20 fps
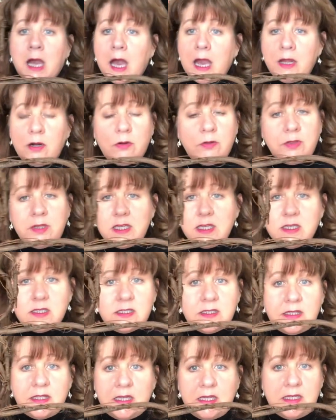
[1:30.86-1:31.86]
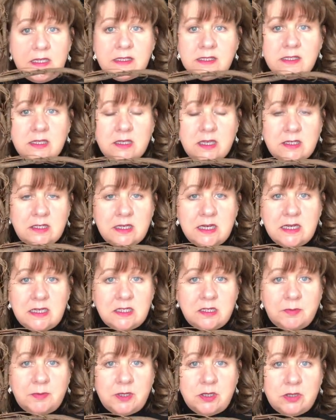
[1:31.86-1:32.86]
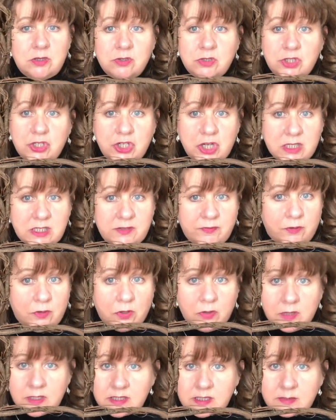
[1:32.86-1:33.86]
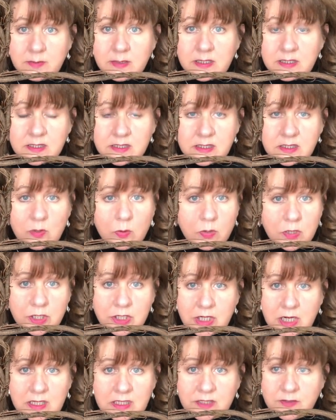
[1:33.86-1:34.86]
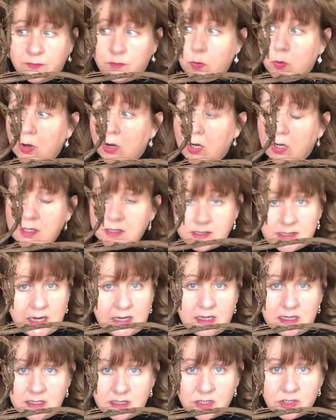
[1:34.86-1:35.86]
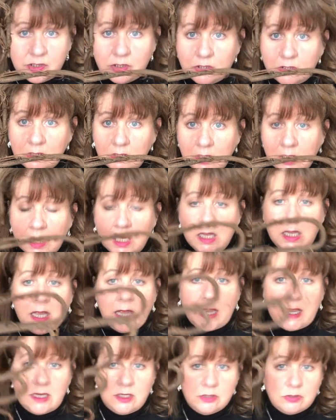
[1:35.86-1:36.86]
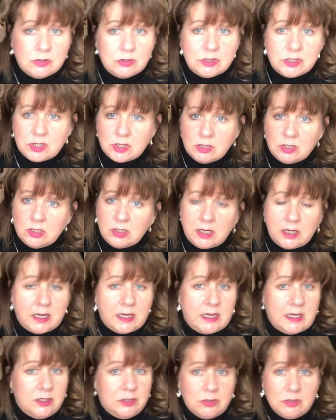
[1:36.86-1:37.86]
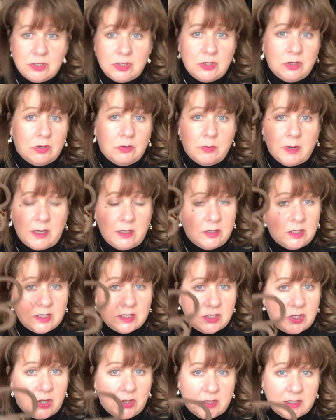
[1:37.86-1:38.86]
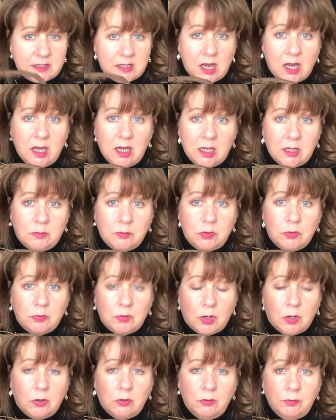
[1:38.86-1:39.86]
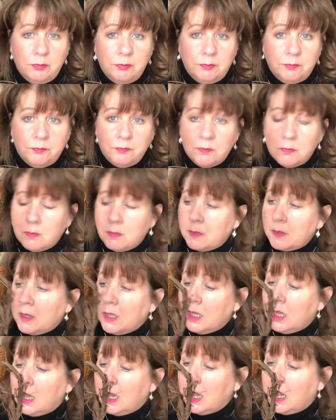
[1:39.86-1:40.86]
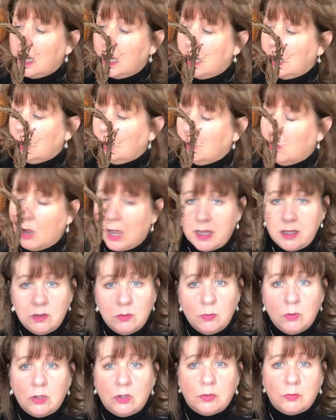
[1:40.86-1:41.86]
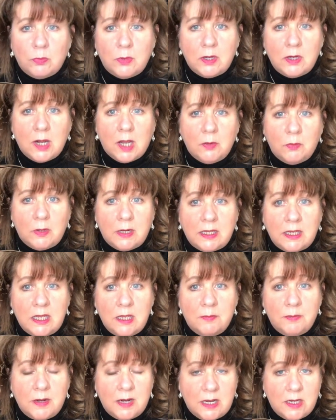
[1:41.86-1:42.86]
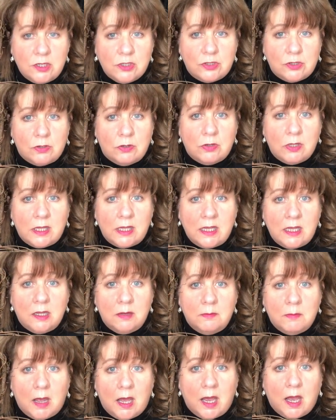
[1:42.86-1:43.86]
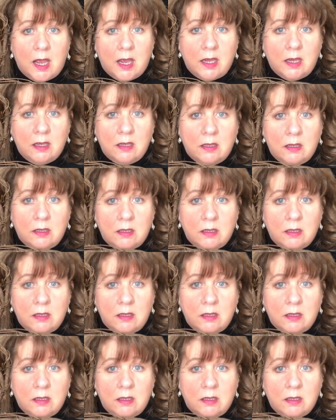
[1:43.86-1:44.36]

I don't think these need to be used just for Christmas or just for, say, Easter. Angels are, angels are around us all the time, you know? Uh, why in the world wouldn't I want to keep an angel in my,